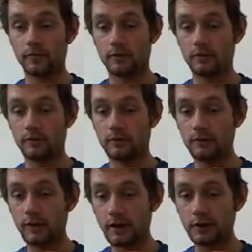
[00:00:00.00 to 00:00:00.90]
So
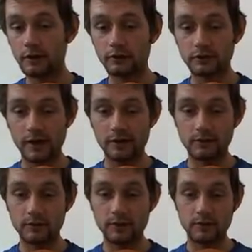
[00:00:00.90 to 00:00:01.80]
the next exercise
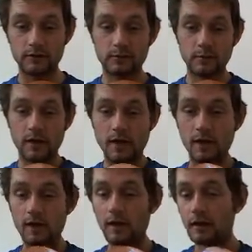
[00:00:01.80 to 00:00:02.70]
is
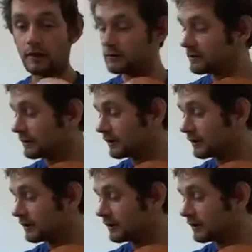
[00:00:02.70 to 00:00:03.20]
A and C.